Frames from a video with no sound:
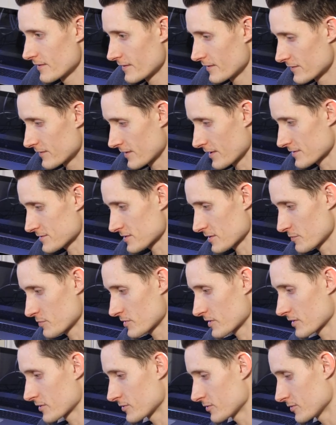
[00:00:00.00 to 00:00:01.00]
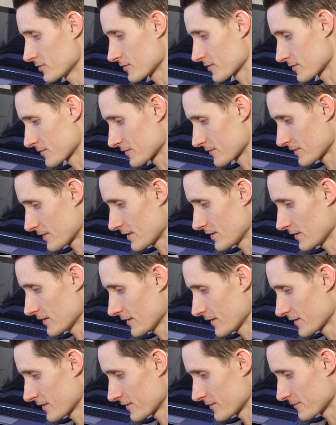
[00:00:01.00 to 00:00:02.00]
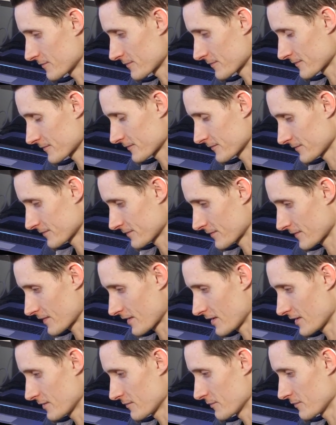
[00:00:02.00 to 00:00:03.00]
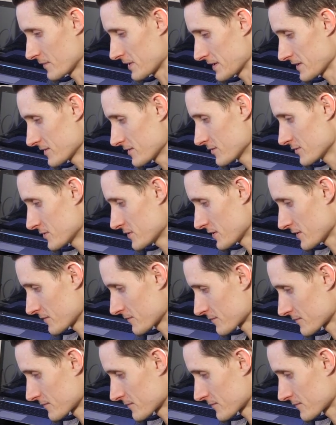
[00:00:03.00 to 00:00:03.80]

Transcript: It's actually pretty cool. I like it. I might use it.